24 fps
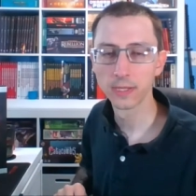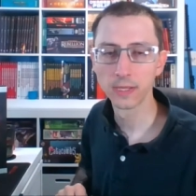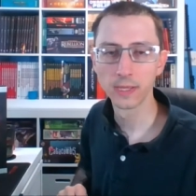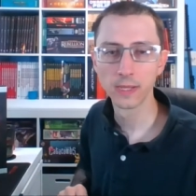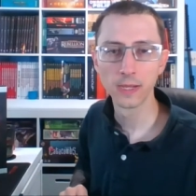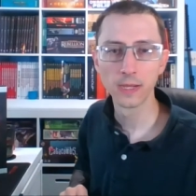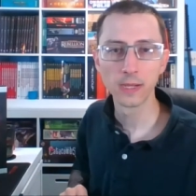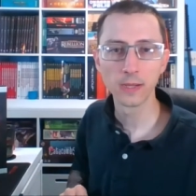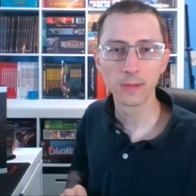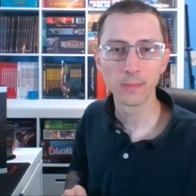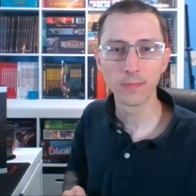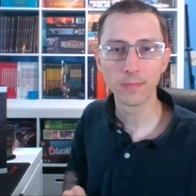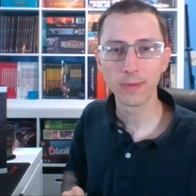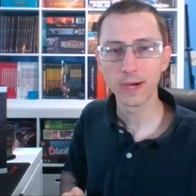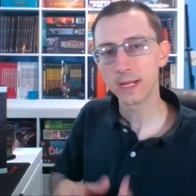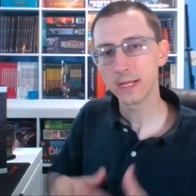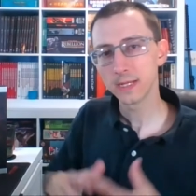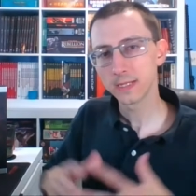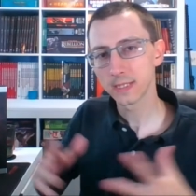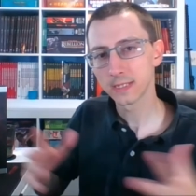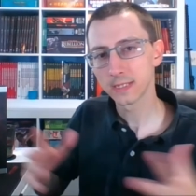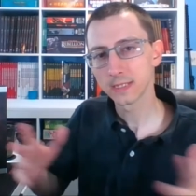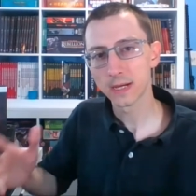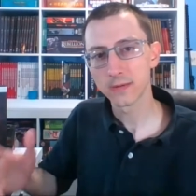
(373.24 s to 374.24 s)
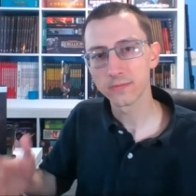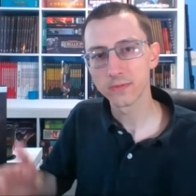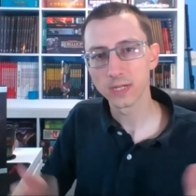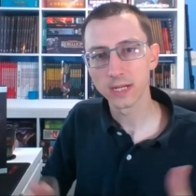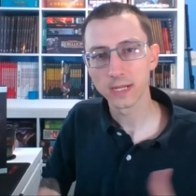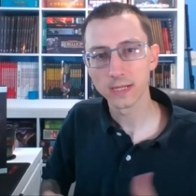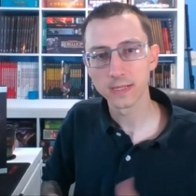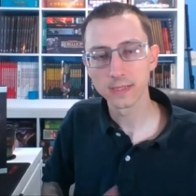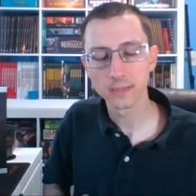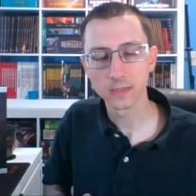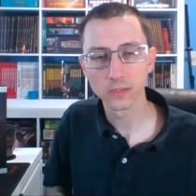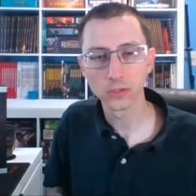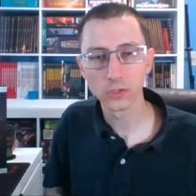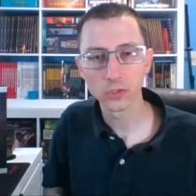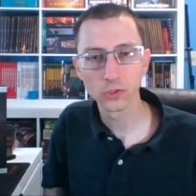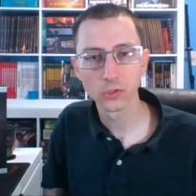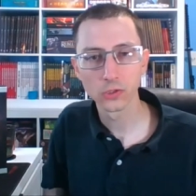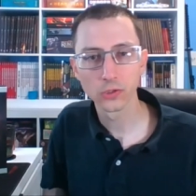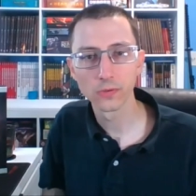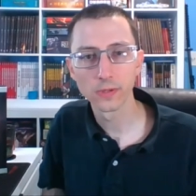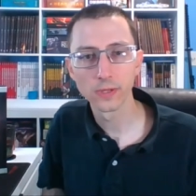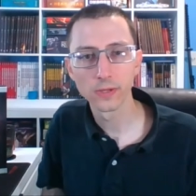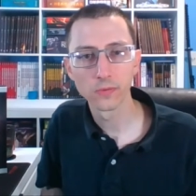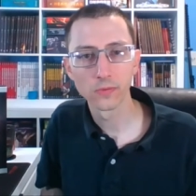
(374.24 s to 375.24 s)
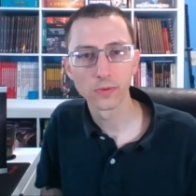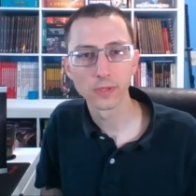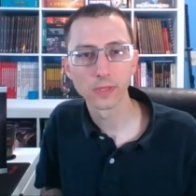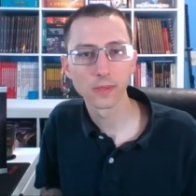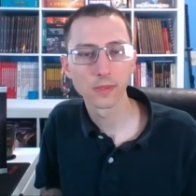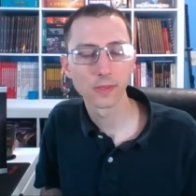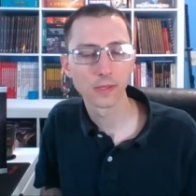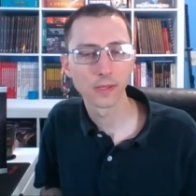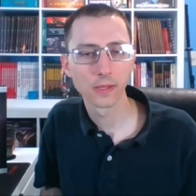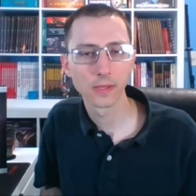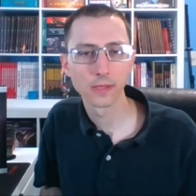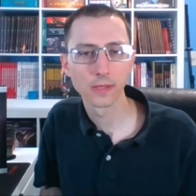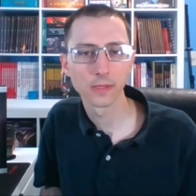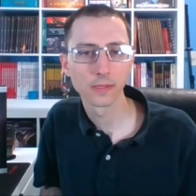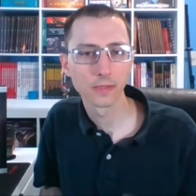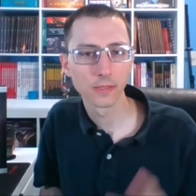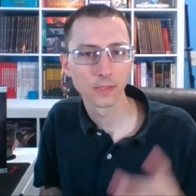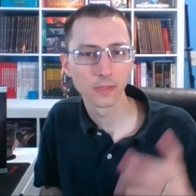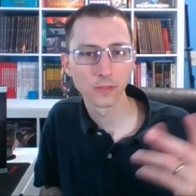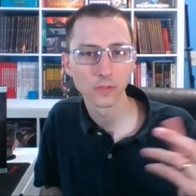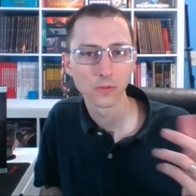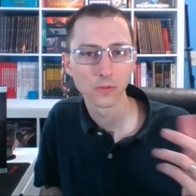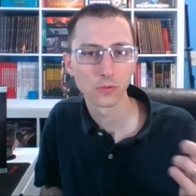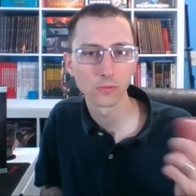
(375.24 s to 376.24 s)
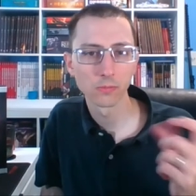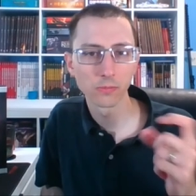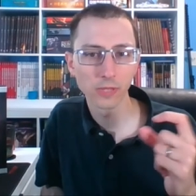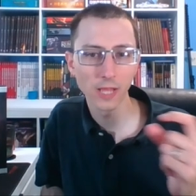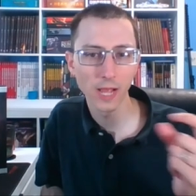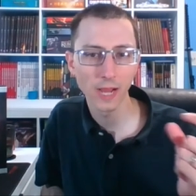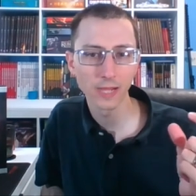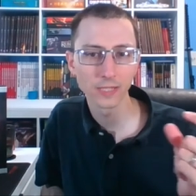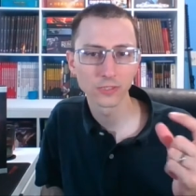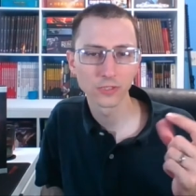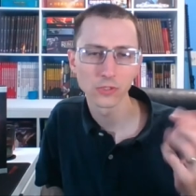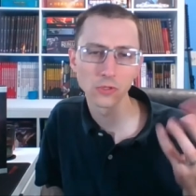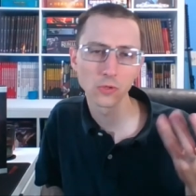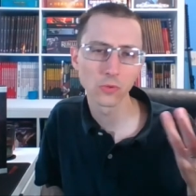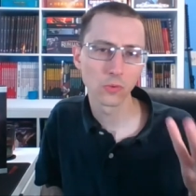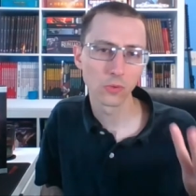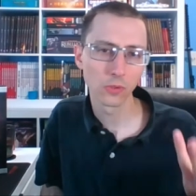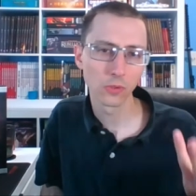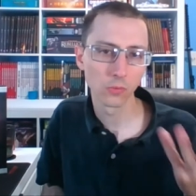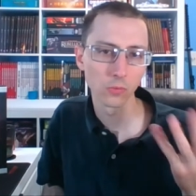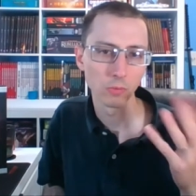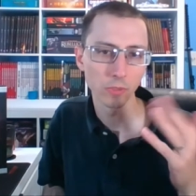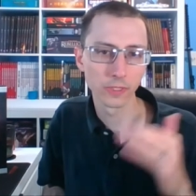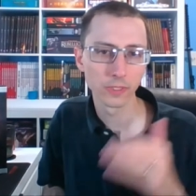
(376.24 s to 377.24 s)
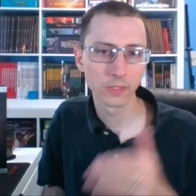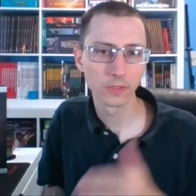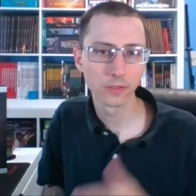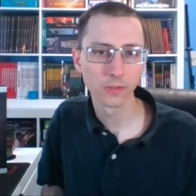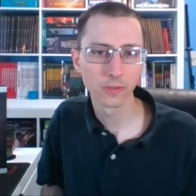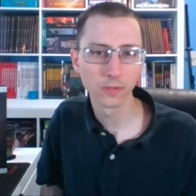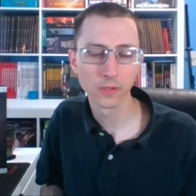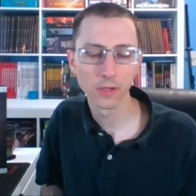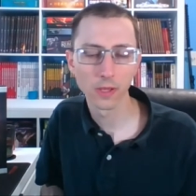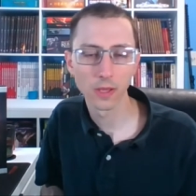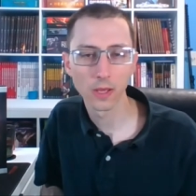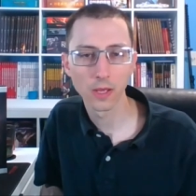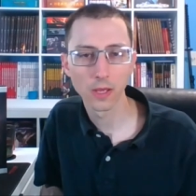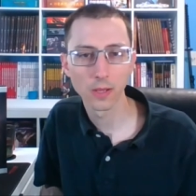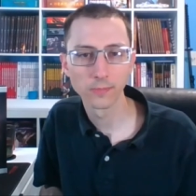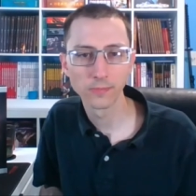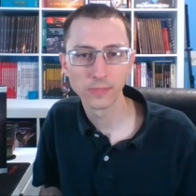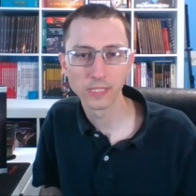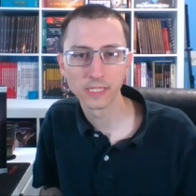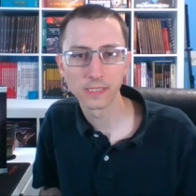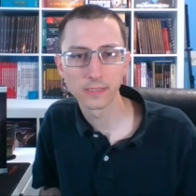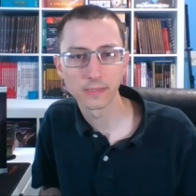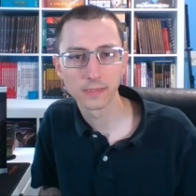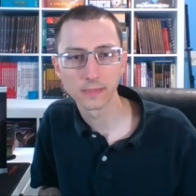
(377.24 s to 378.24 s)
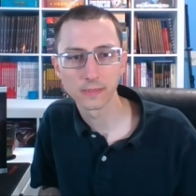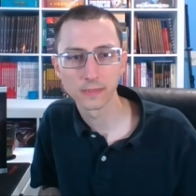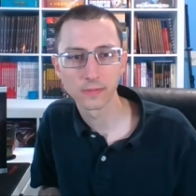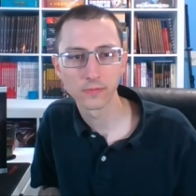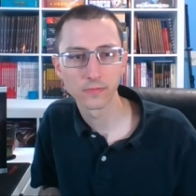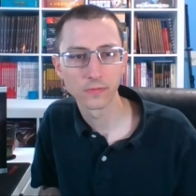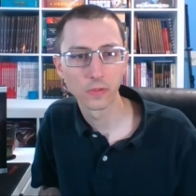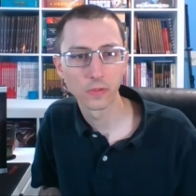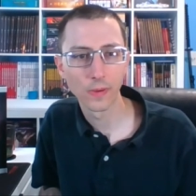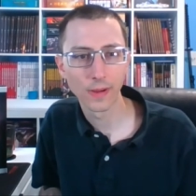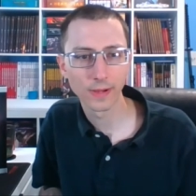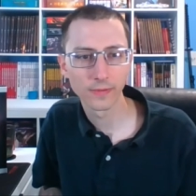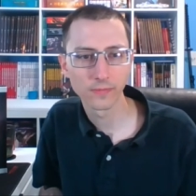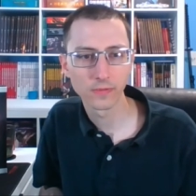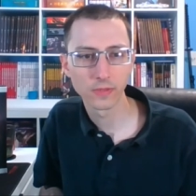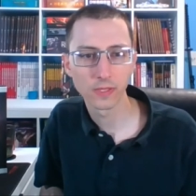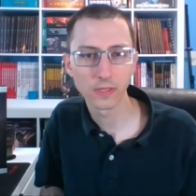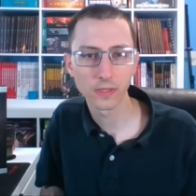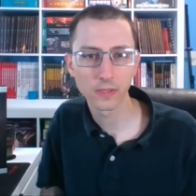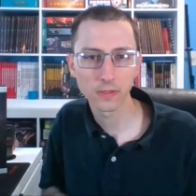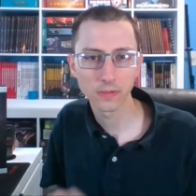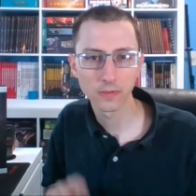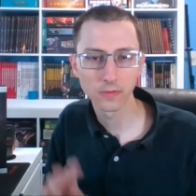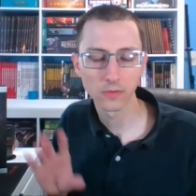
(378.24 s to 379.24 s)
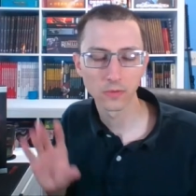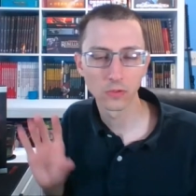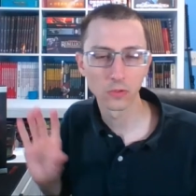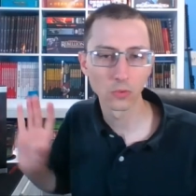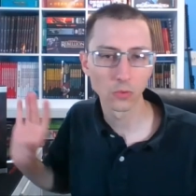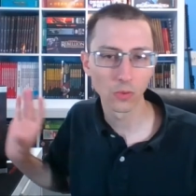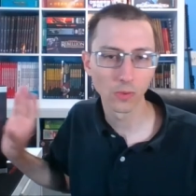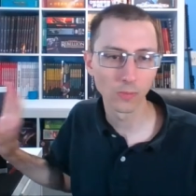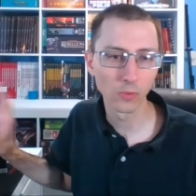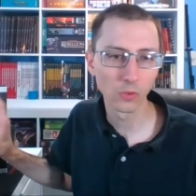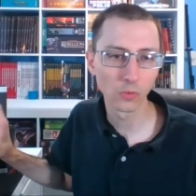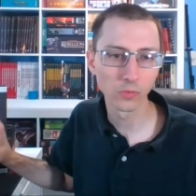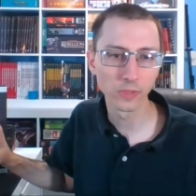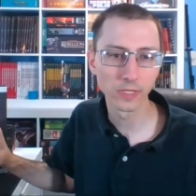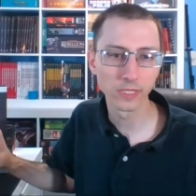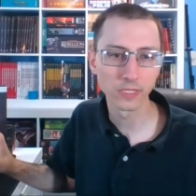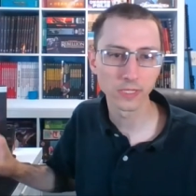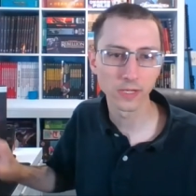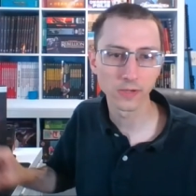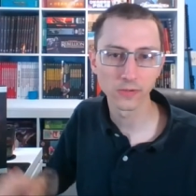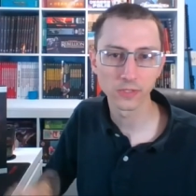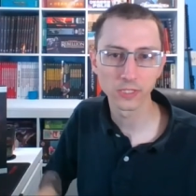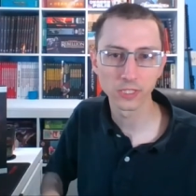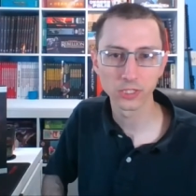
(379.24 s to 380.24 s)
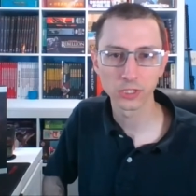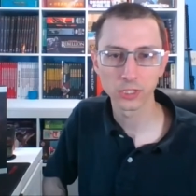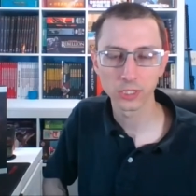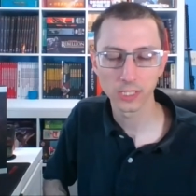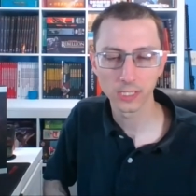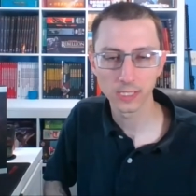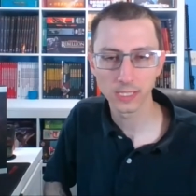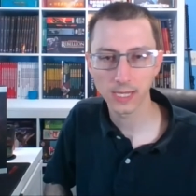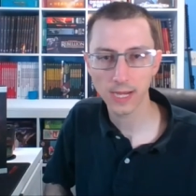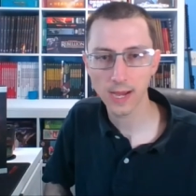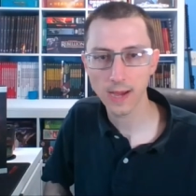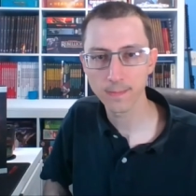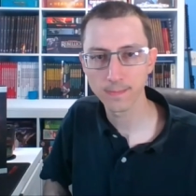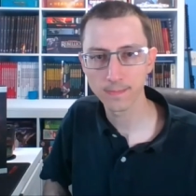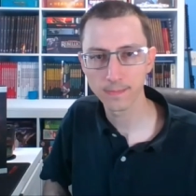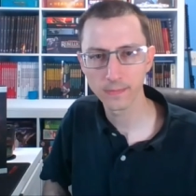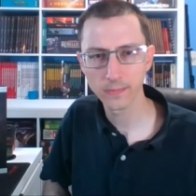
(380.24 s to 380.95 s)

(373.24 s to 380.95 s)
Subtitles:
but it does have a nice look to it with the little plastic or wooden pieces if you have the normal retail edition of the game.